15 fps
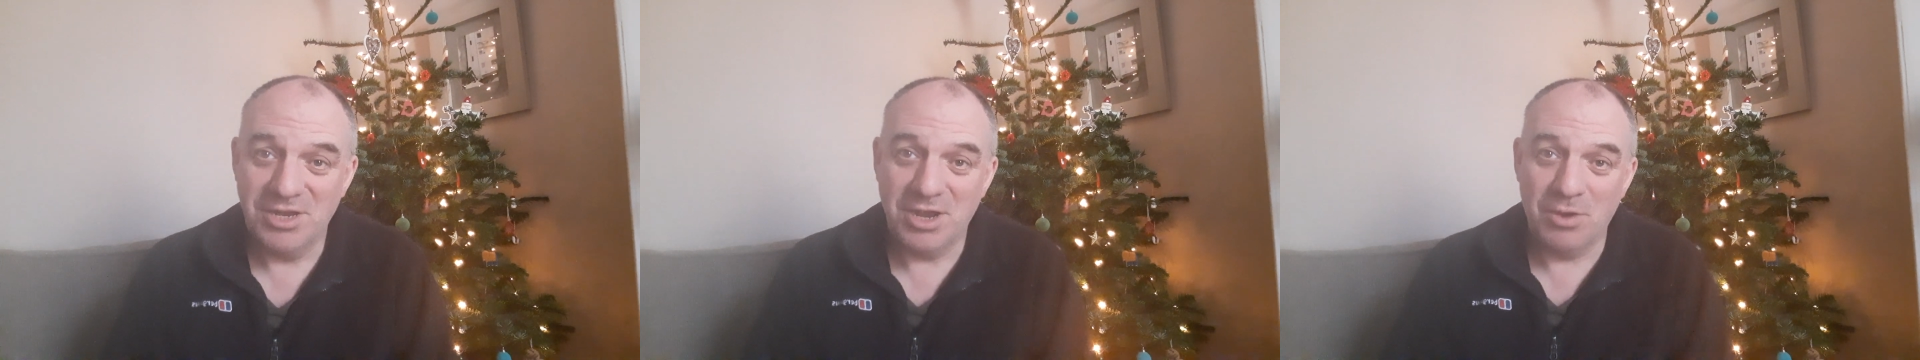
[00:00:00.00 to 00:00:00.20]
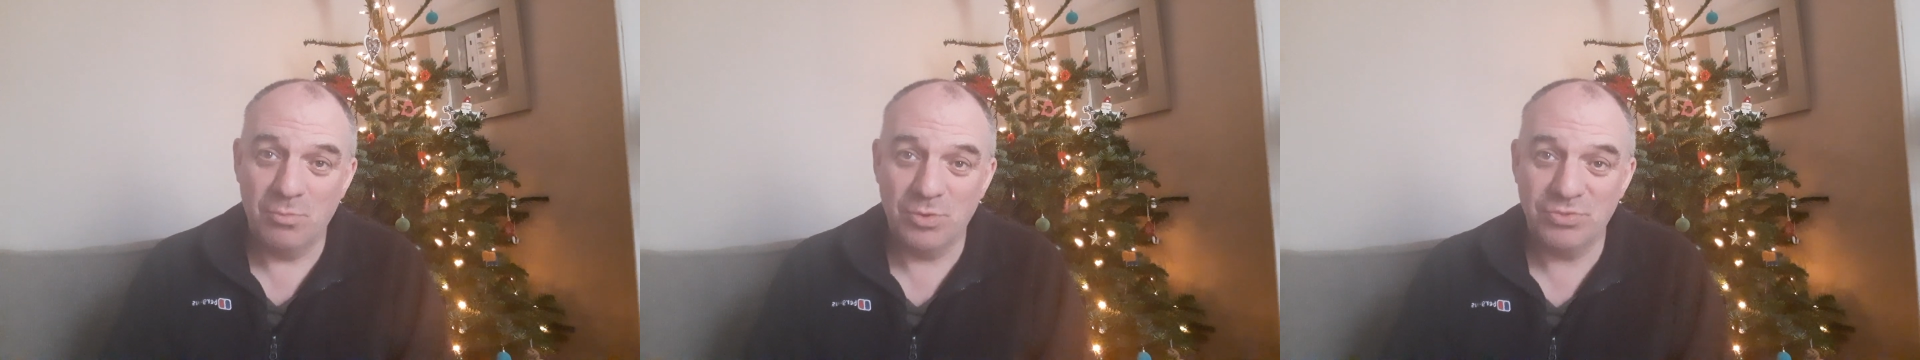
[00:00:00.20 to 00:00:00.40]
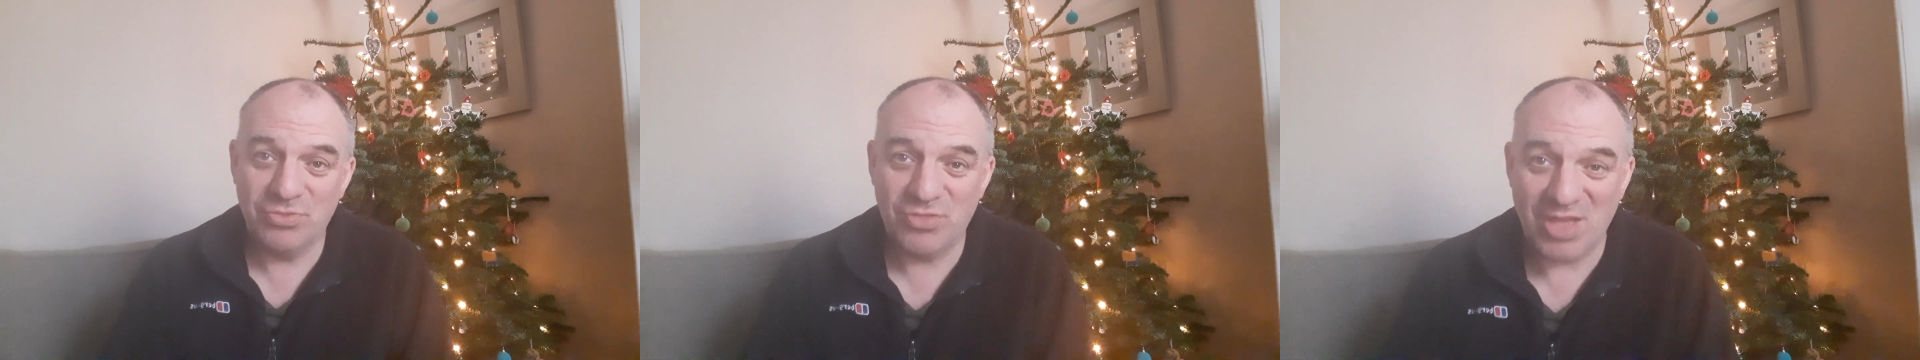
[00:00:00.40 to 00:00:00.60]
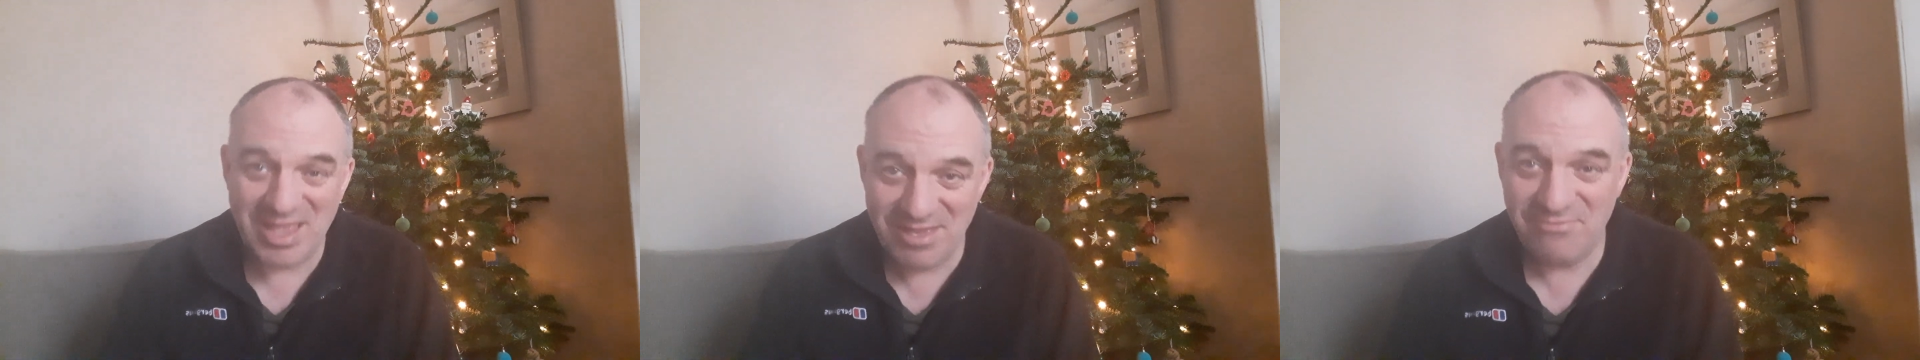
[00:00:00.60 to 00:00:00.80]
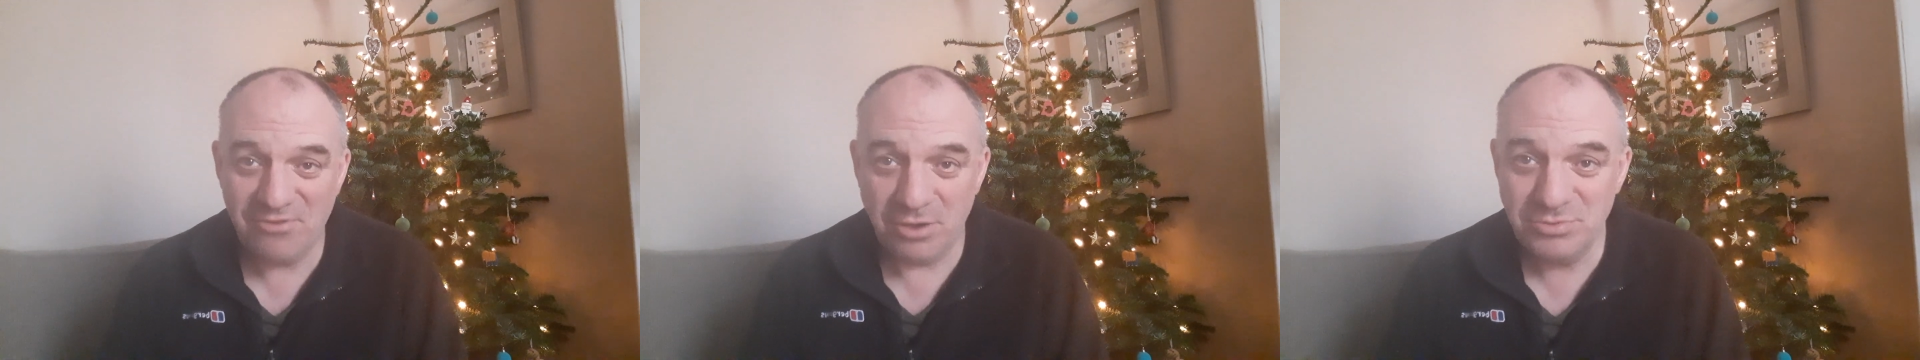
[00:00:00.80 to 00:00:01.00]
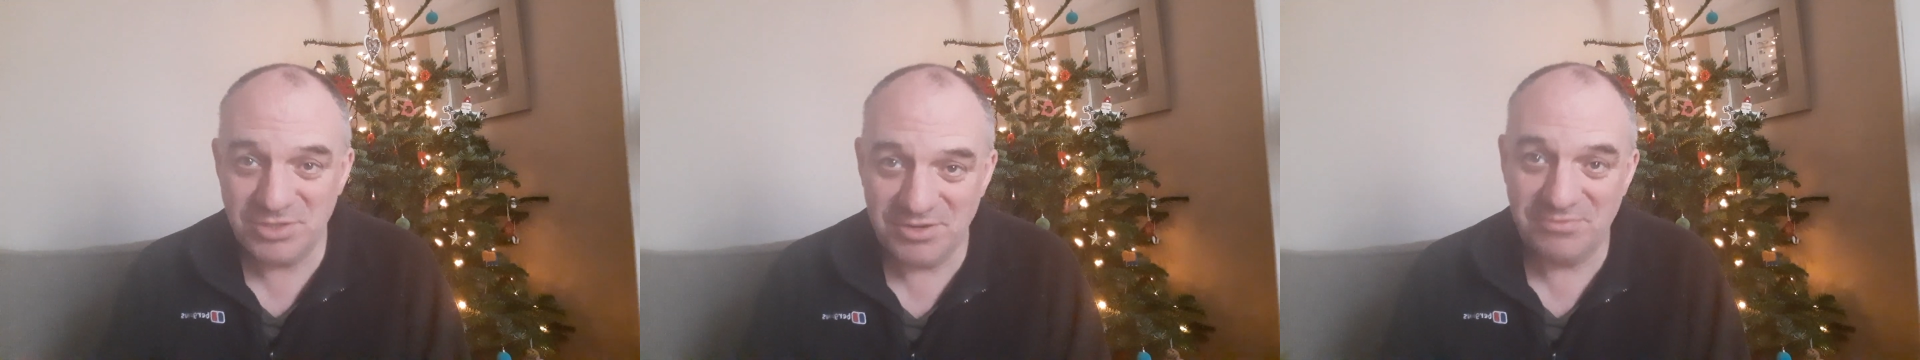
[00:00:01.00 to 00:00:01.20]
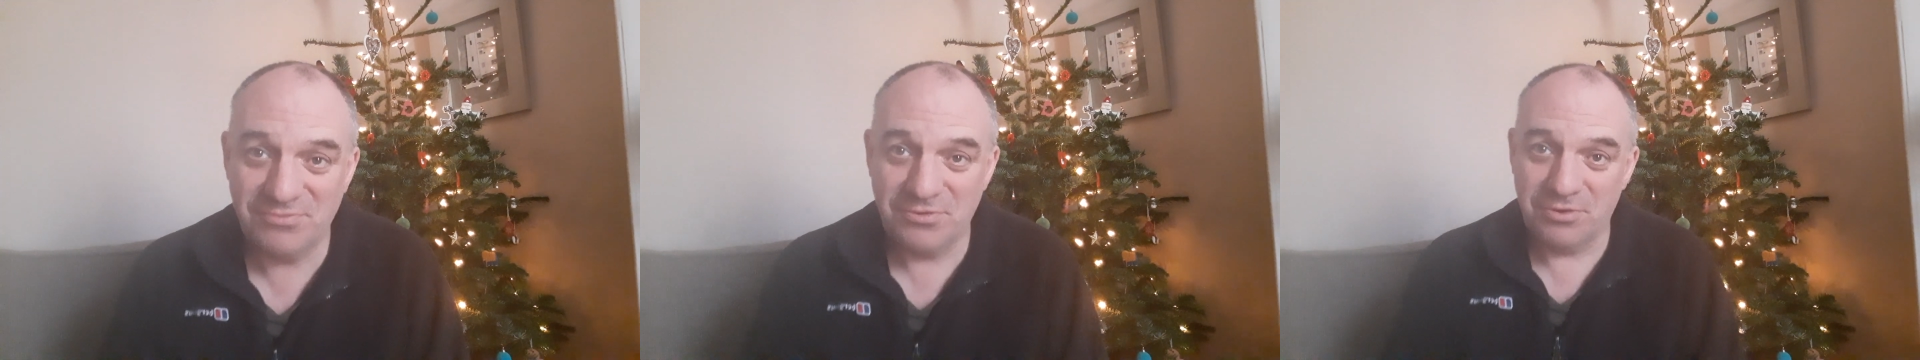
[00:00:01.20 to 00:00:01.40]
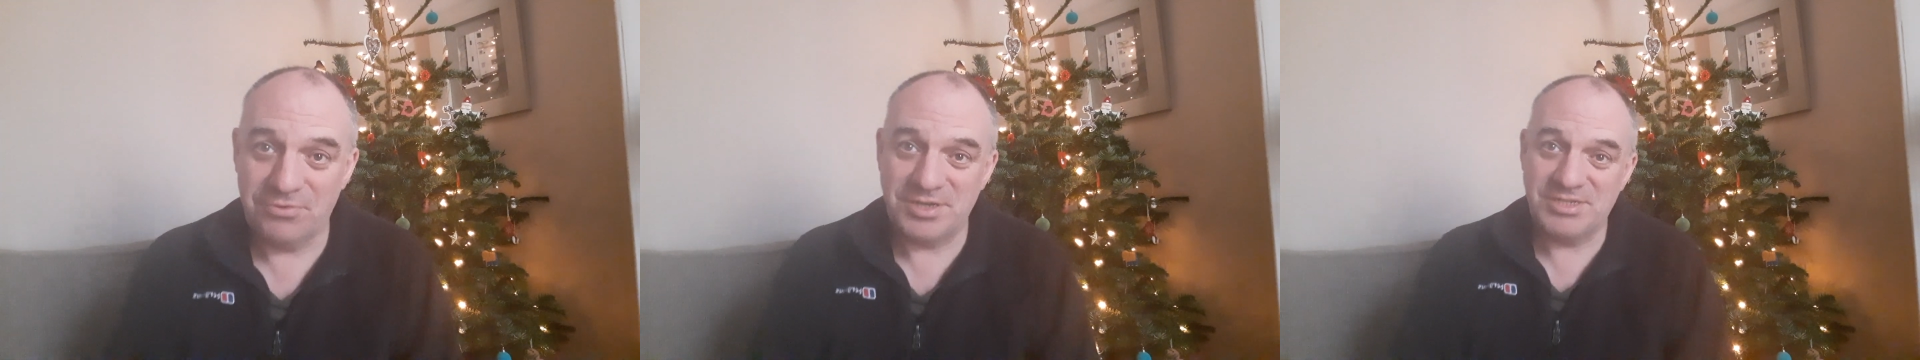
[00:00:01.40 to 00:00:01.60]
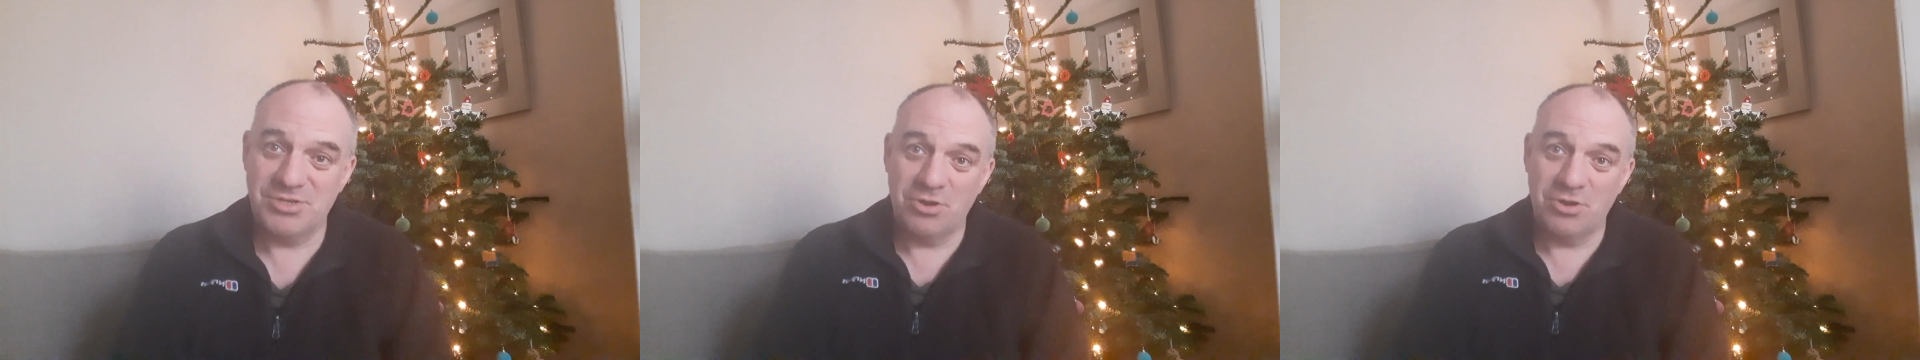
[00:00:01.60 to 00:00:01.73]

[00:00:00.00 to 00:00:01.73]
and what they voted for is